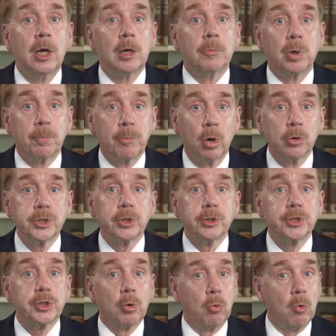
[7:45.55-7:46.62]

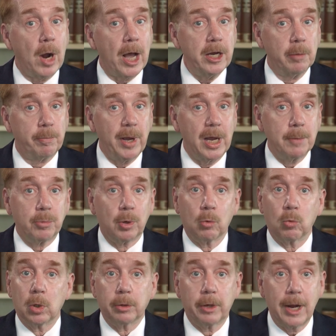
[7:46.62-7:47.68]
Proposals to write a paper
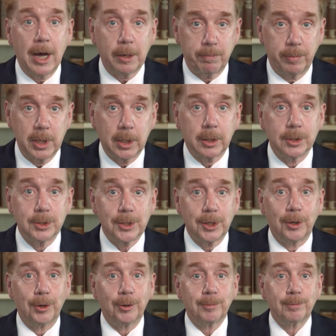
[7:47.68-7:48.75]
will not be
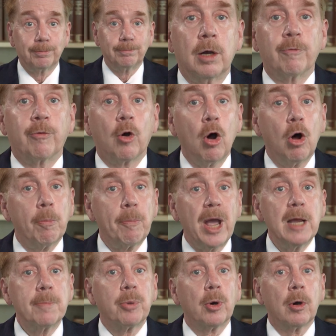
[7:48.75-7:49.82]
considered. For all
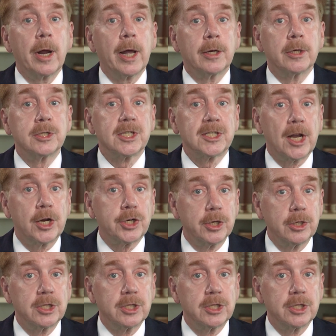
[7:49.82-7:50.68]
paper and session